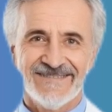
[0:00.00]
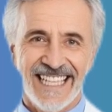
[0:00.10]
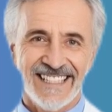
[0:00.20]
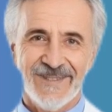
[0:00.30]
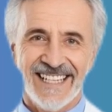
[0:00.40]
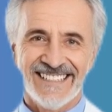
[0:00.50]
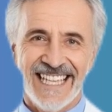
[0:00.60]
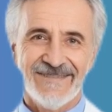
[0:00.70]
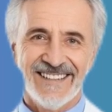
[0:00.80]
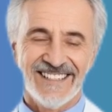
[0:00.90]
That's why
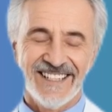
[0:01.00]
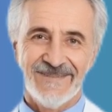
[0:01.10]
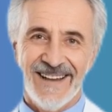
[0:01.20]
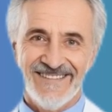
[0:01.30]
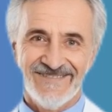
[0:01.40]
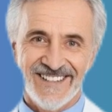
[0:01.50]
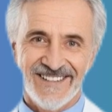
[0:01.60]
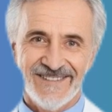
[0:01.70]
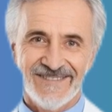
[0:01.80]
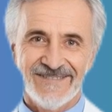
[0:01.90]
salmon is so
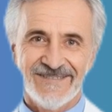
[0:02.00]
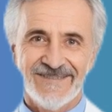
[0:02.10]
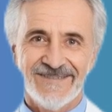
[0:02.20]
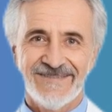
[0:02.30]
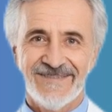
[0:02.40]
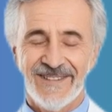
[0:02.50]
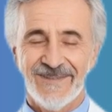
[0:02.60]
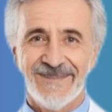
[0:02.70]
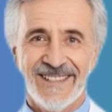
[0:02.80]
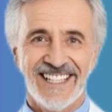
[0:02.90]
beneficial. It
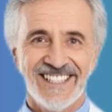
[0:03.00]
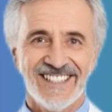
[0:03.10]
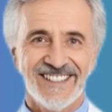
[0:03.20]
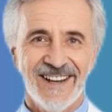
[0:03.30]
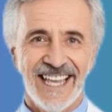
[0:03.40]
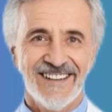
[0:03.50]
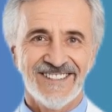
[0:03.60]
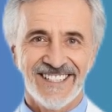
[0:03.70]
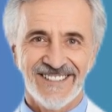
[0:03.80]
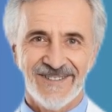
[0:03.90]
replenishes your
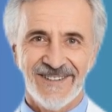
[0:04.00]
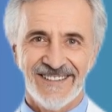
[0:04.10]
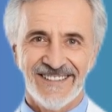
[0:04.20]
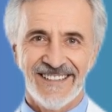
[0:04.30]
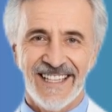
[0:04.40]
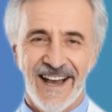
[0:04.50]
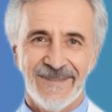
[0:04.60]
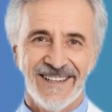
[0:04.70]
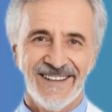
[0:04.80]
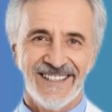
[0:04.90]
energy stores,
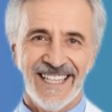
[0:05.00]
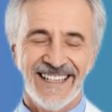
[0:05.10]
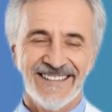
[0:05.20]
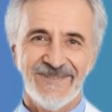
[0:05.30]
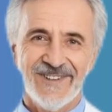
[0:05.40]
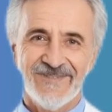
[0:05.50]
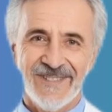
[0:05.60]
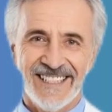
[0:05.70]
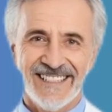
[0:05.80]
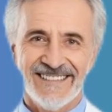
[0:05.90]
helping your legs move
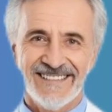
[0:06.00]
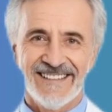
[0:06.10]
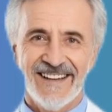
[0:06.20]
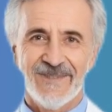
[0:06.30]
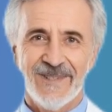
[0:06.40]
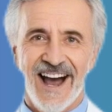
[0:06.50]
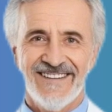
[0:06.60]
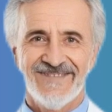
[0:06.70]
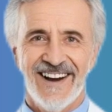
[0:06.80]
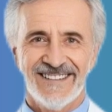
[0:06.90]
with ease,
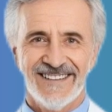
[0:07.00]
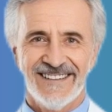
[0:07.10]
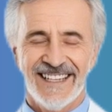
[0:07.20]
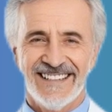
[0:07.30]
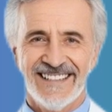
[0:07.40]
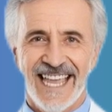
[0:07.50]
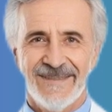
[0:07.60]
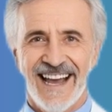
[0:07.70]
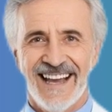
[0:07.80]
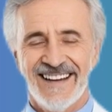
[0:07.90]
walk farther, and
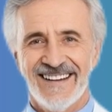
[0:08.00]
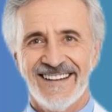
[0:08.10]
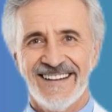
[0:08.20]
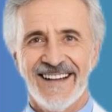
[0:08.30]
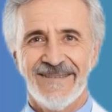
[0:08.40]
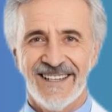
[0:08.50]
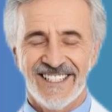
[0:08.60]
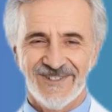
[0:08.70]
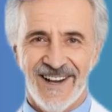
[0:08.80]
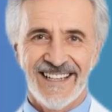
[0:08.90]
climb higher. But
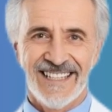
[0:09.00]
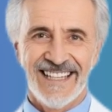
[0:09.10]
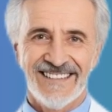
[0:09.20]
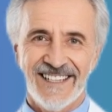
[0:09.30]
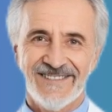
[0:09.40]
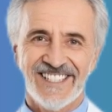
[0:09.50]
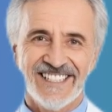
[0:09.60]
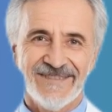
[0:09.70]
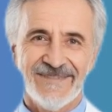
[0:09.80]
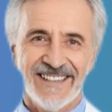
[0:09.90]
strong legs don't
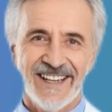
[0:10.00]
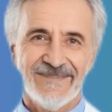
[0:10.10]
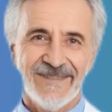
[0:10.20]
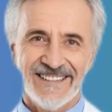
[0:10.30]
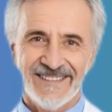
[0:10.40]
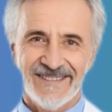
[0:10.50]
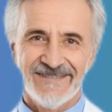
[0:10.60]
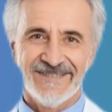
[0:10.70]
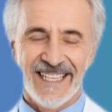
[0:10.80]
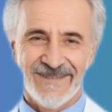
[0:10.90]
just depend on muscle,
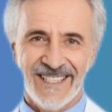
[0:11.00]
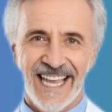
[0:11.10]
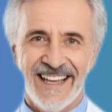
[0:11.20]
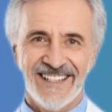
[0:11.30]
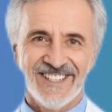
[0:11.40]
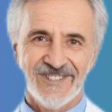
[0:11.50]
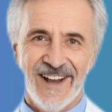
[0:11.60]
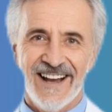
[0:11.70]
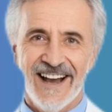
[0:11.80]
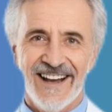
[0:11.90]
they rely on a
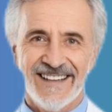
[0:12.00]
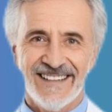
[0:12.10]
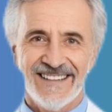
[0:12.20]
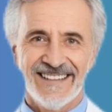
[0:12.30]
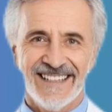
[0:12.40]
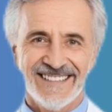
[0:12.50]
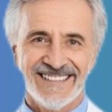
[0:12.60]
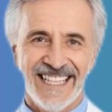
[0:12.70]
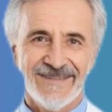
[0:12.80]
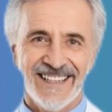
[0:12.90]
strong heart, and
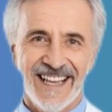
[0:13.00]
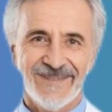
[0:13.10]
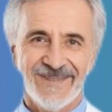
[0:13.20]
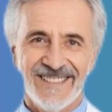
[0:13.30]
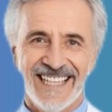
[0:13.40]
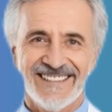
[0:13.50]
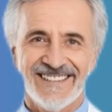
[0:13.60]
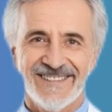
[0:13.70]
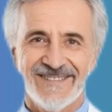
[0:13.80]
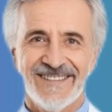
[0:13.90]
salmon helps with that
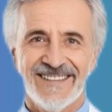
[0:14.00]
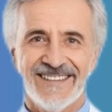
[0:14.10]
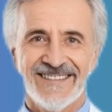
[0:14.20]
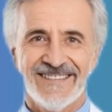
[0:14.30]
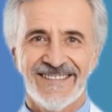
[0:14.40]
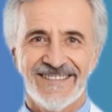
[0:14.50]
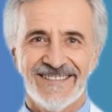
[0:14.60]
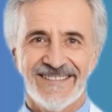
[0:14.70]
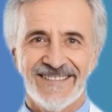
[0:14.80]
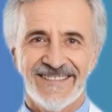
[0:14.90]
too.
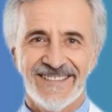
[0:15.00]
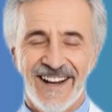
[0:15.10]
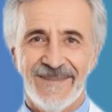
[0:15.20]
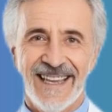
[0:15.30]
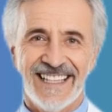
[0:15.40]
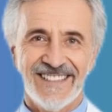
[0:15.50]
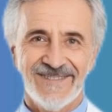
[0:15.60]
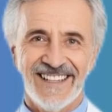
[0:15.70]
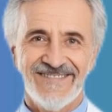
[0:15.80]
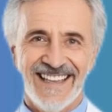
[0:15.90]
The
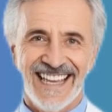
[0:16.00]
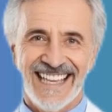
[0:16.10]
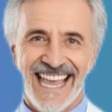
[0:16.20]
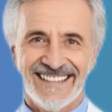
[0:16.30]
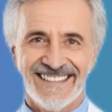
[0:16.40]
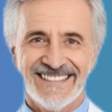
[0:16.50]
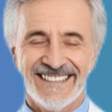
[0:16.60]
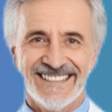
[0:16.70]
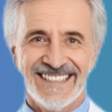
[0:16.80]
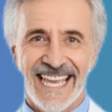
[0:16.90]
omega-3 fatty acids
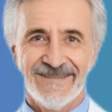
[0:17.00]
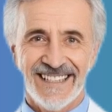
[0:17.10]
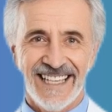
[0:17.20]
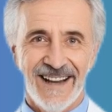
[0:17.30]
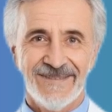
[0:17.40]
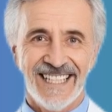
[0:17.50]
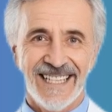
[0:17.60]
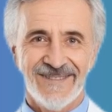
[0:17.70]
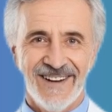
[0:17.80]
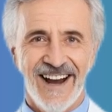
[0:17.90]
in salmon help
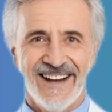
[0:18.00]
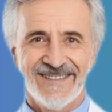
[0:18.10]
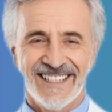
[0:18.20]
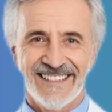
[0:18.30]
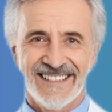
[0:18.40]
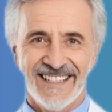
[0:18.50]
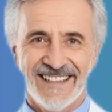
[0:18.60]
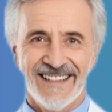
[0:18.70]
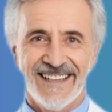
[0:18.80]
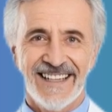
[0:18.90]
keep your arteries
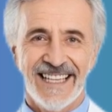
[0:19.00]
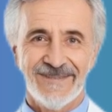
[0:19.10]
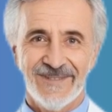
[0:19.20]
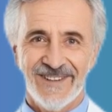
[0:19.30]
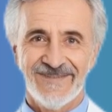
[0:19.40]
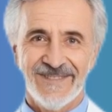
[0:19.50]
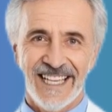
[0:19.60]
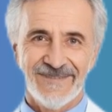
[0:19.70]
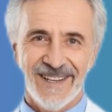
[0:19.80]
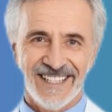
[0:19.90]
clear, improve
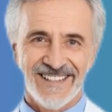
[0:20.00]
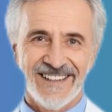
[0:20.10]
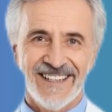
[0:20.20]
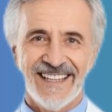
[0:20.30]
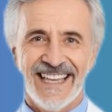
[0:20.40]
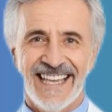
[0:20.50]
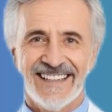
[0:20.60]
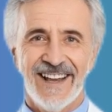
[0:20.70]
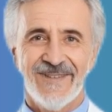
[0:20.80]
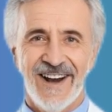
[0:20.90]
blood pressure,
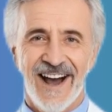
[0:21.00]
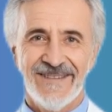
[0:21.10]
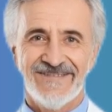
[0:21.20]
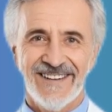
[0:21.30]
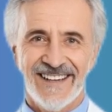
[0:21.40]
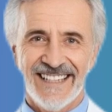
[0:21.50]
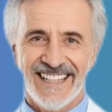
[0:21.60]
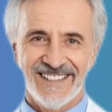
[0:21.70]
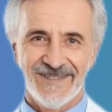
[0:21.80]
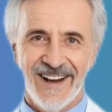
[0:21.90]
and lower harmful
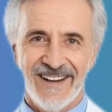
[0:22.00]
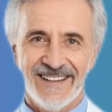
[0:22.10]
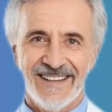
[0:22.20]
cholesterol.